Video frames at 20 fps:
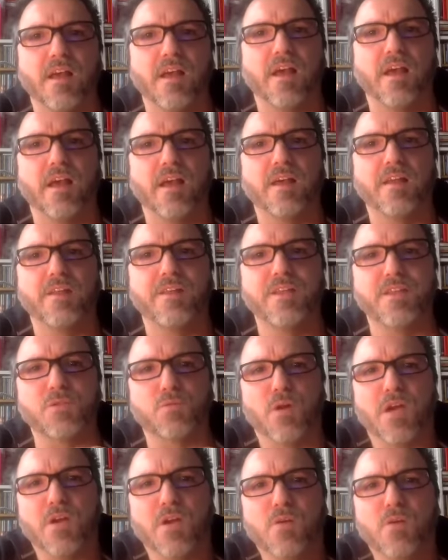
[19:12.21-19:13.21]
This
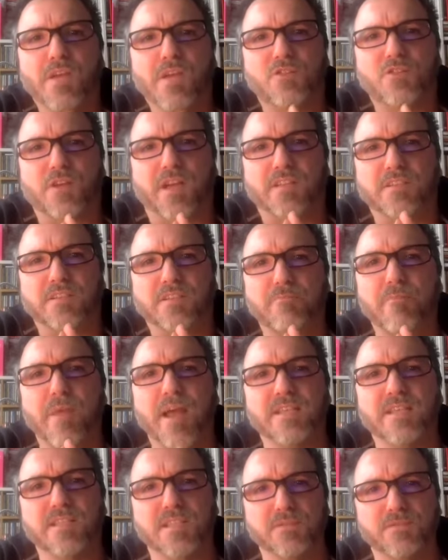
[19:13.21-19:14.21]
way, we attracted
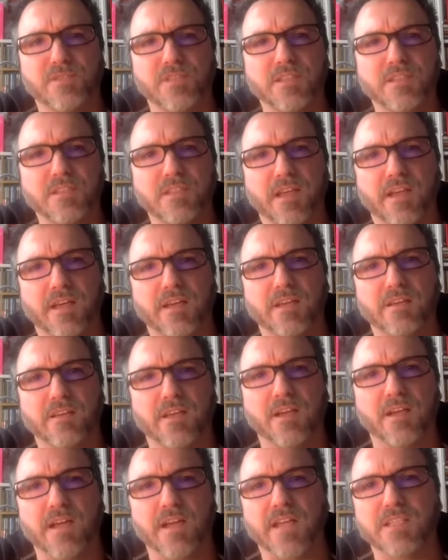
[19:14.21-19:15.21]
massively
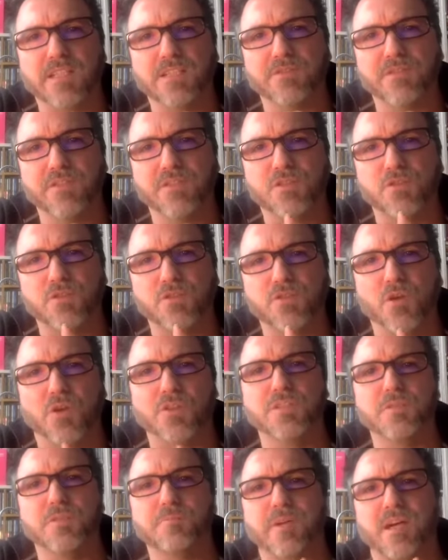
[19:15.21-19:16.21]
young activists to
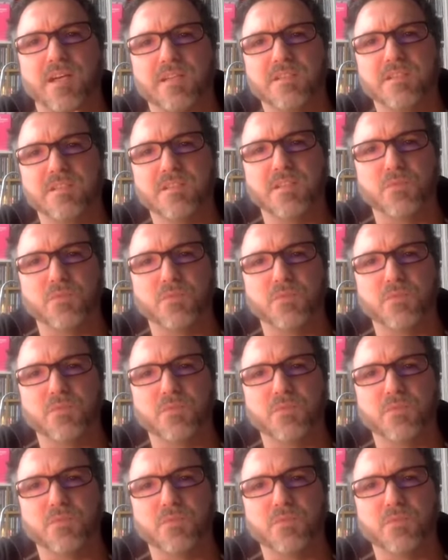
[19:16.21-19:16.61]
join the party,